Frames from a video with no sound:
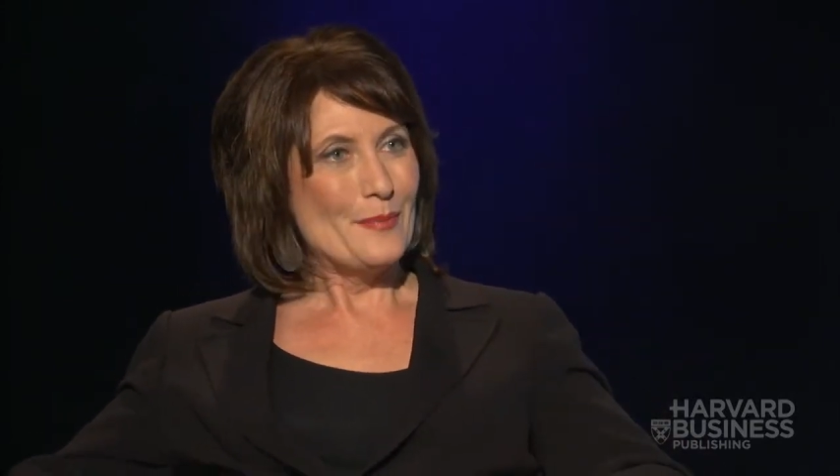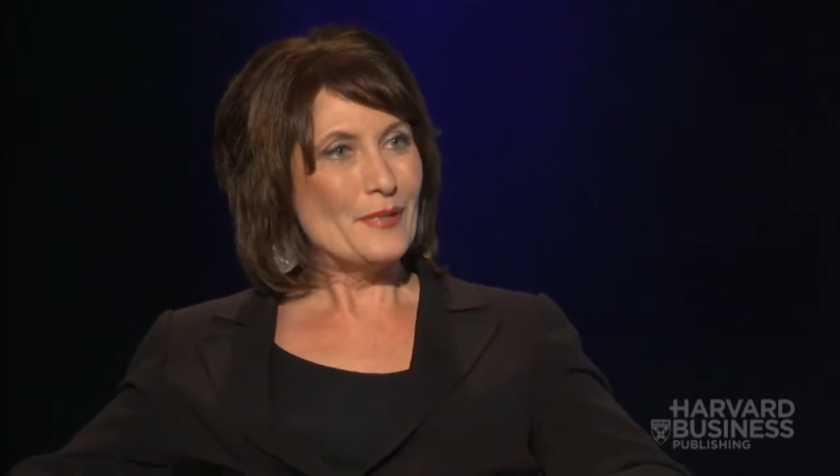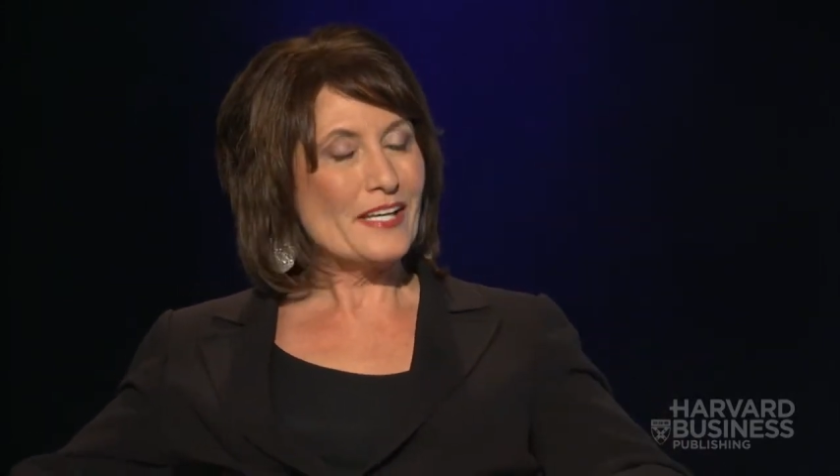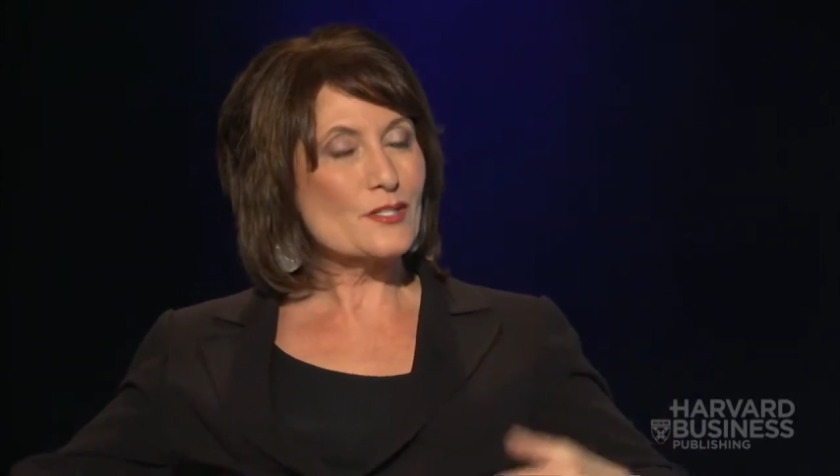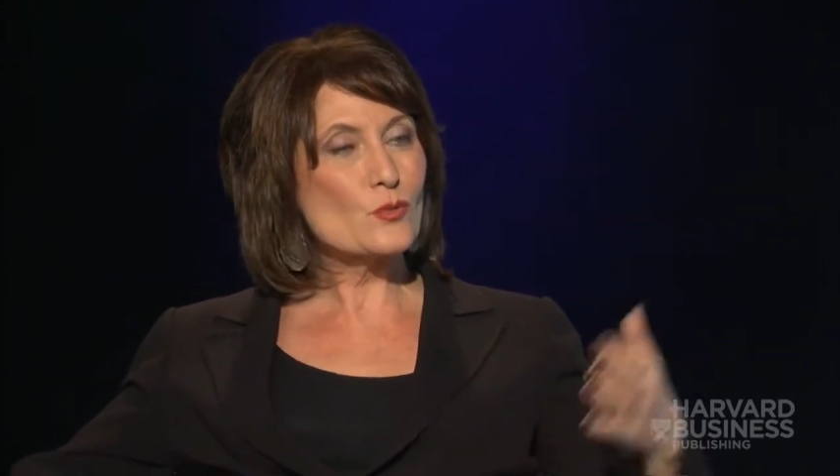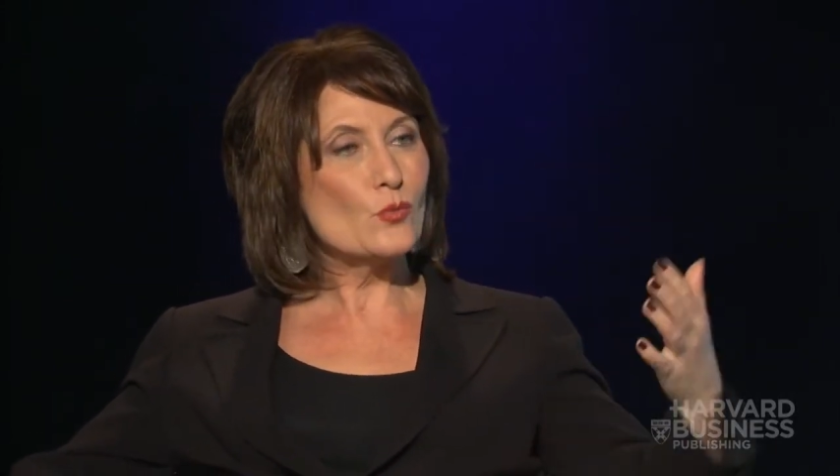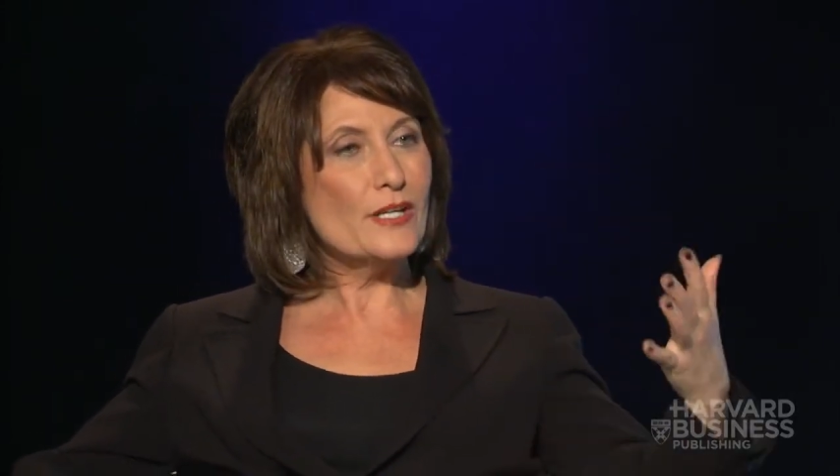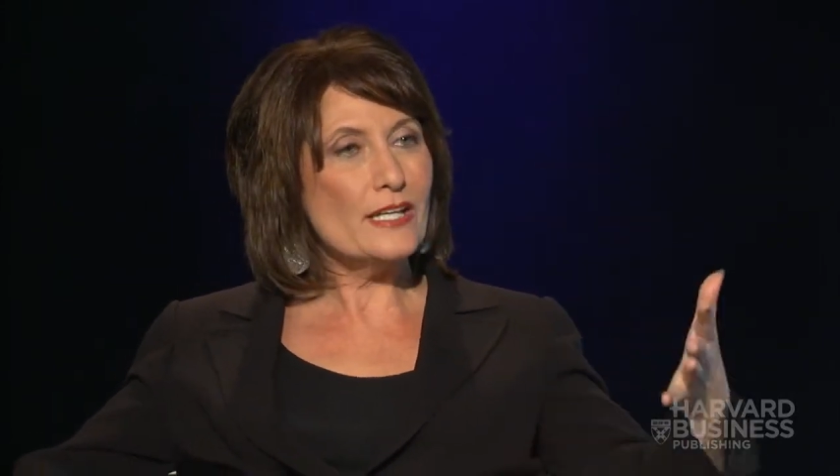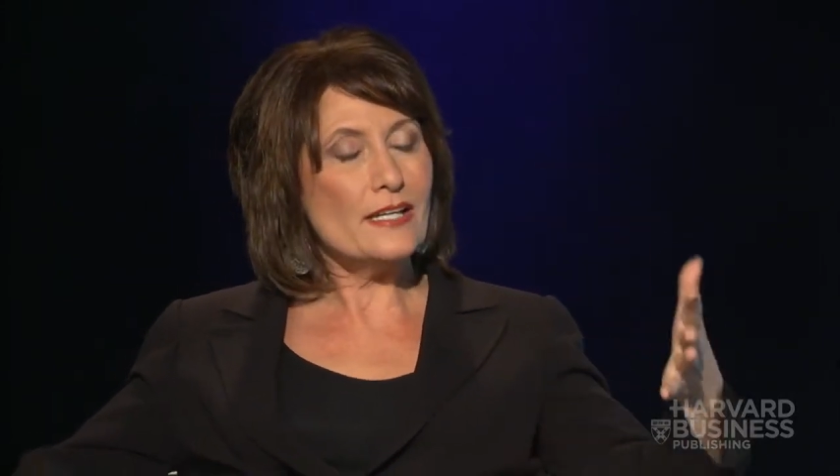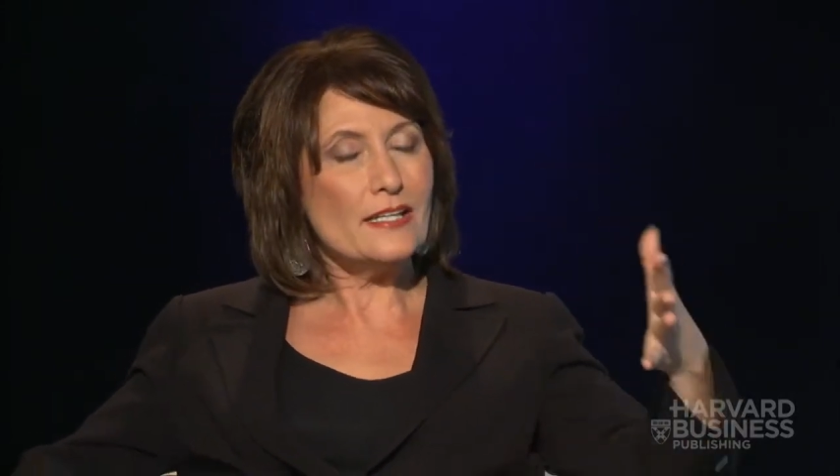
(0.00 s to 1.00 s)
Because
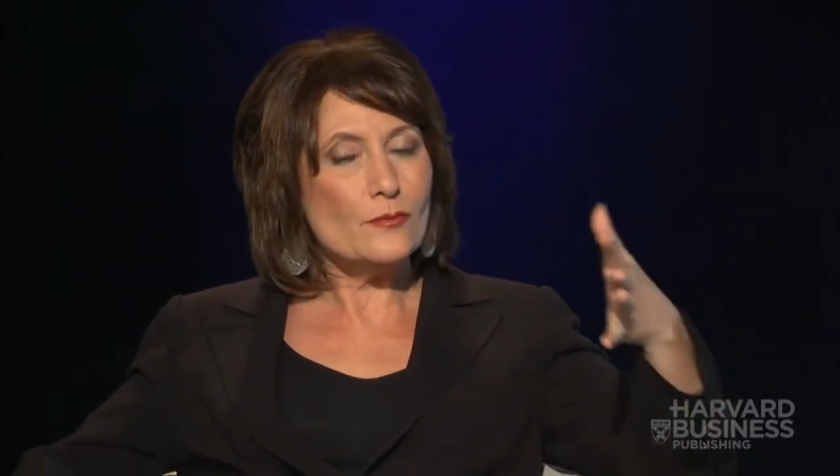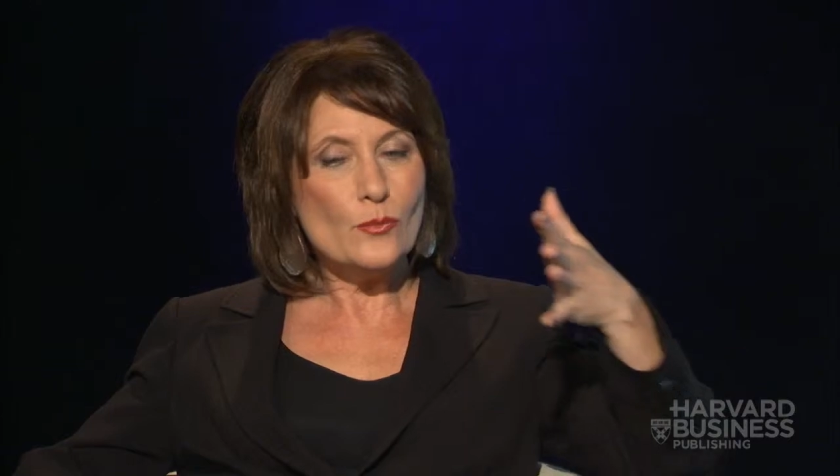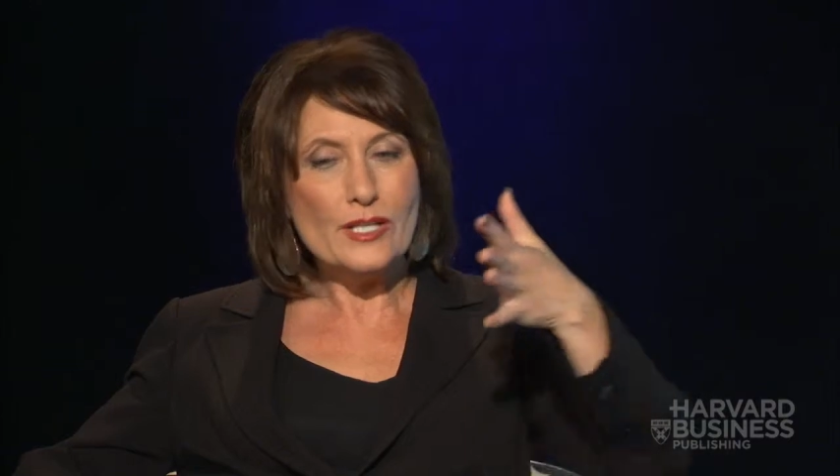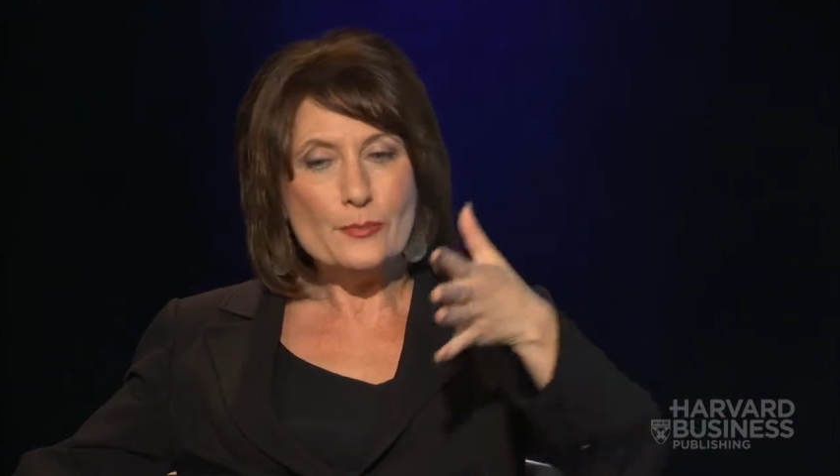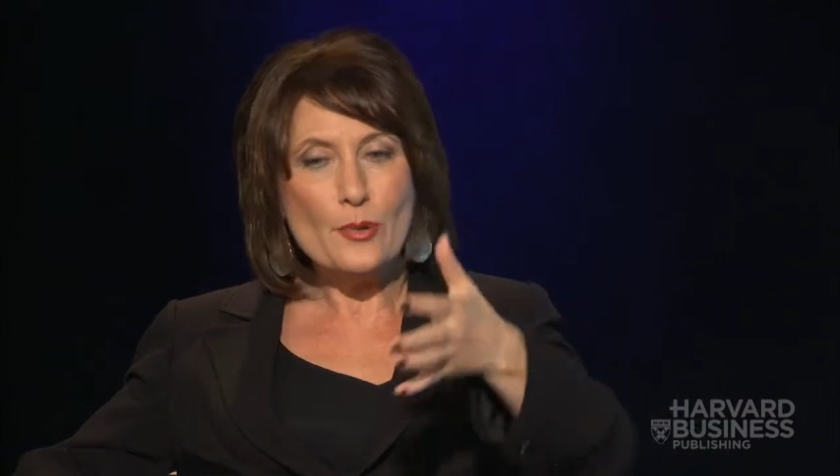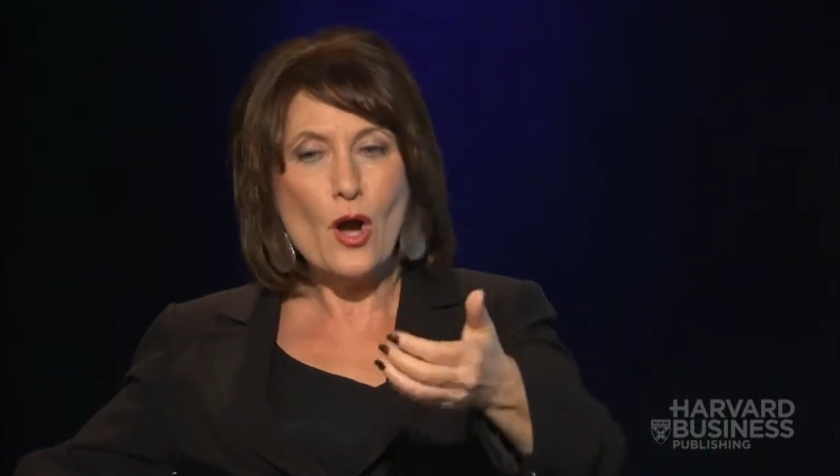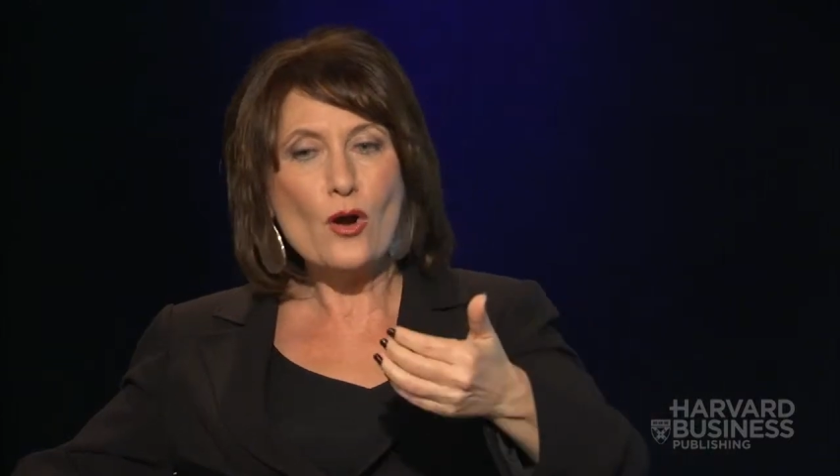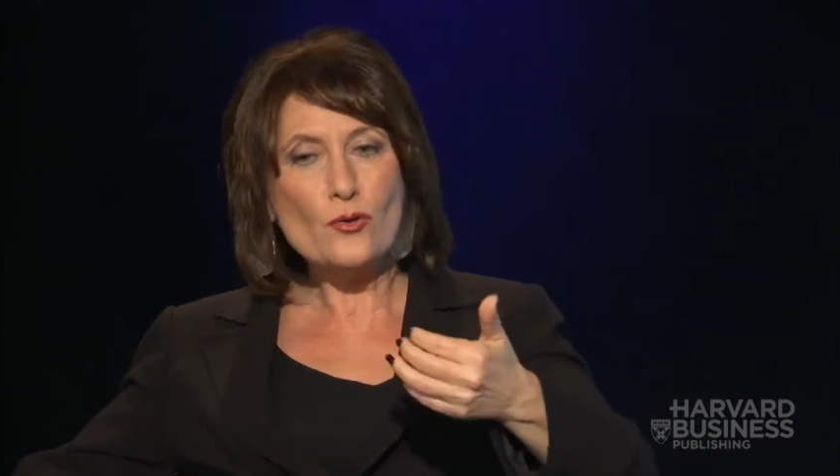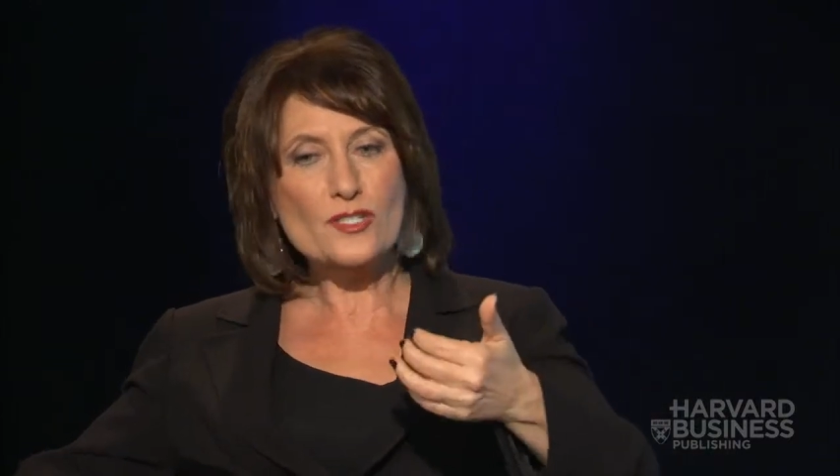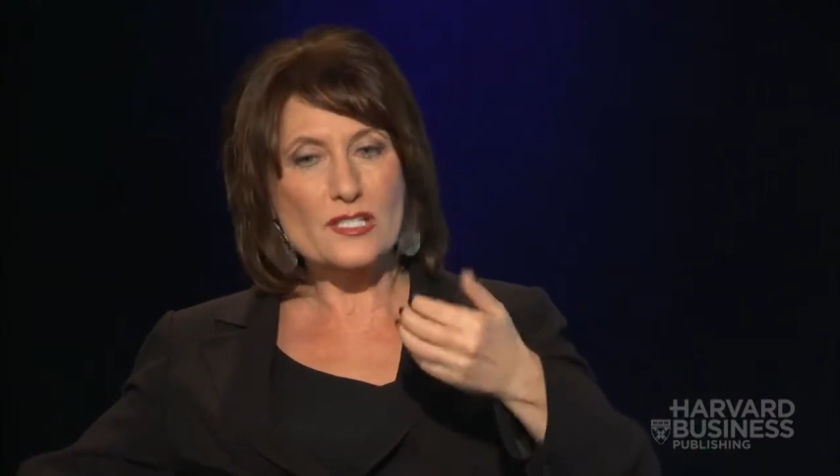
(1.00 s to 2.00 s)
we
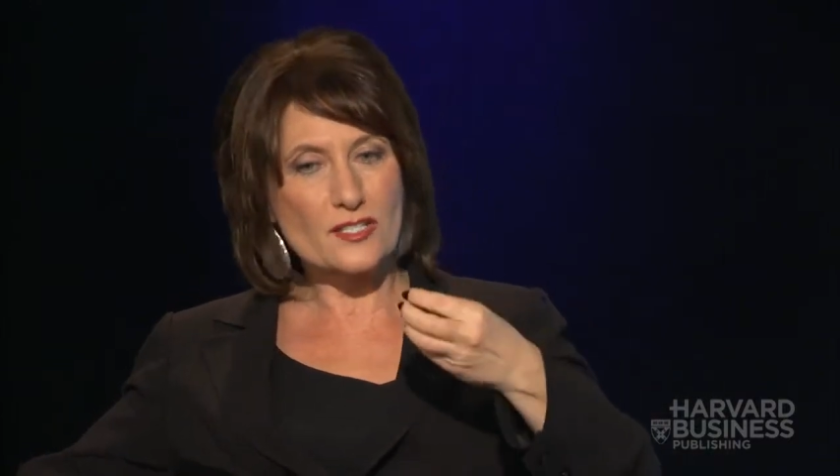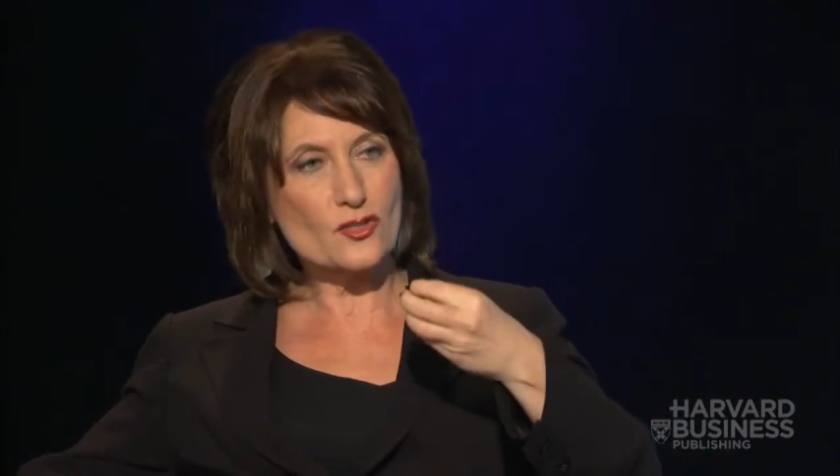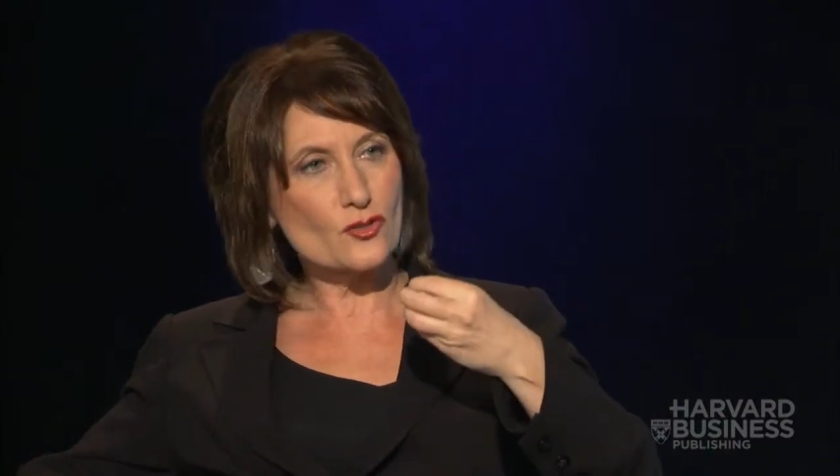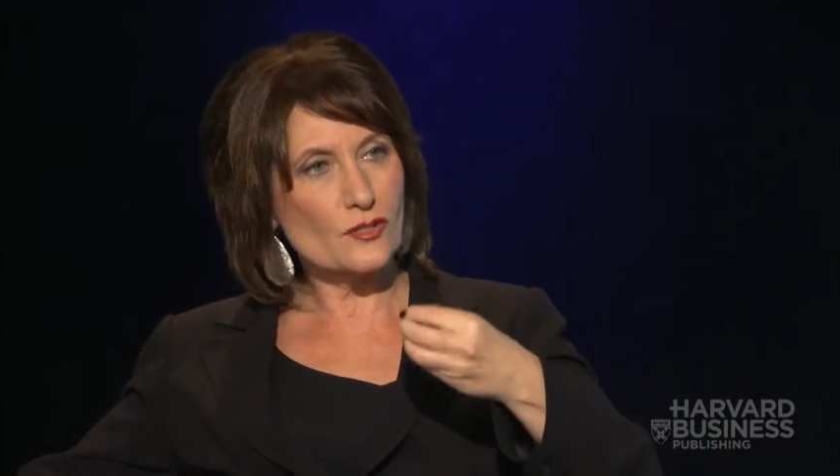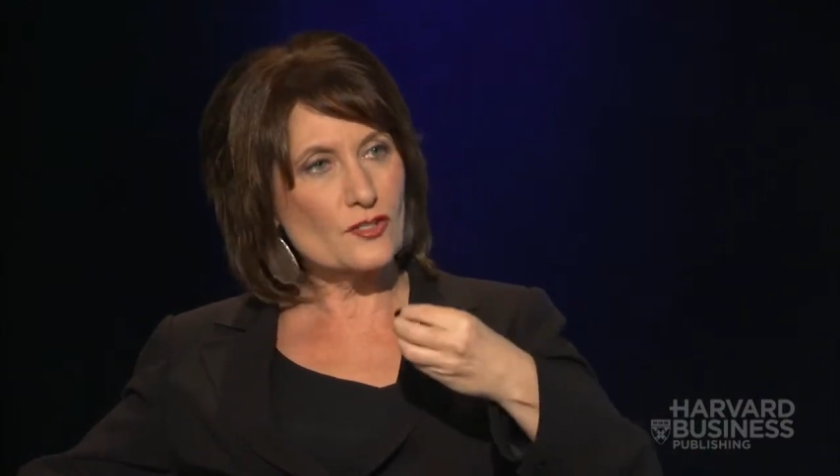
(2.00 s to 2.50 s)
impose this